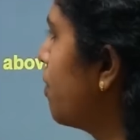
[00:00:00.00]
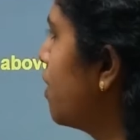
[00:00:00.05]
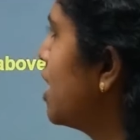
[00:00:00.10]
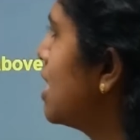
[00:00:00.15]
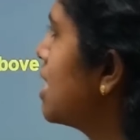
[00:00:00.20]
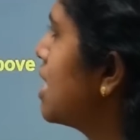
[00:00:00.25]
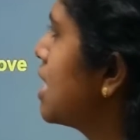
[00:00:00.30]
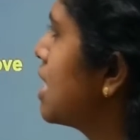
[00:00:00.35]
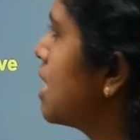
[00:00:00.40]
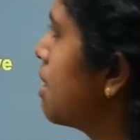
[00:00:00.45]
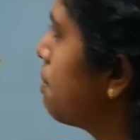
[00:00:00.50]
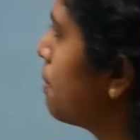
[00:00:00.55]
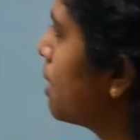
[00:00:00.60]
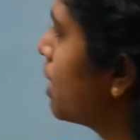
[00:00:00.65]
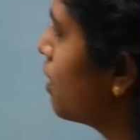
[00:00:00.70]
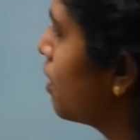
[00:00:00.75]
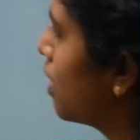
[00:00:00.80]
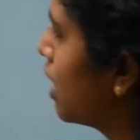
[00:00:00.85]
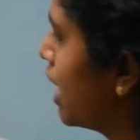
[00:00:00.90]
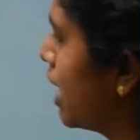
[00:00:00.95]
Let's see something
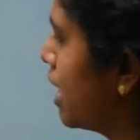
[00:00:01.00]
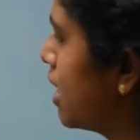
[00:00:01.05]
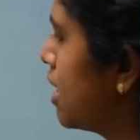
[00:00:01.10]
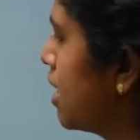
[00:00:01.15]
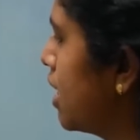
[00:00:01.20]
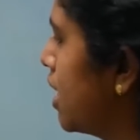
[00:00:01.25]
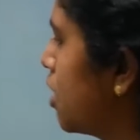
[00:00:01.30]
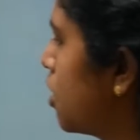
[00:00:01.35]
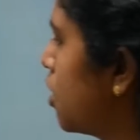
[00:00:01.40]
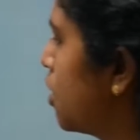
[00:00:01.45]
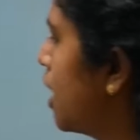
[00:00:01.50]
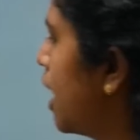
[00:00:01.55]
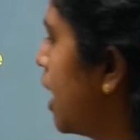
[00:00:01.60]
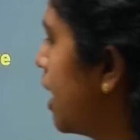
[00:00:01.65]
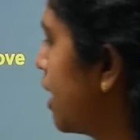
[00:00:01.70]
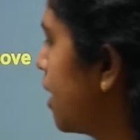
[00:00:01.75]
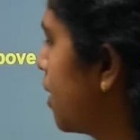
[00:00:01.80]
relating to that.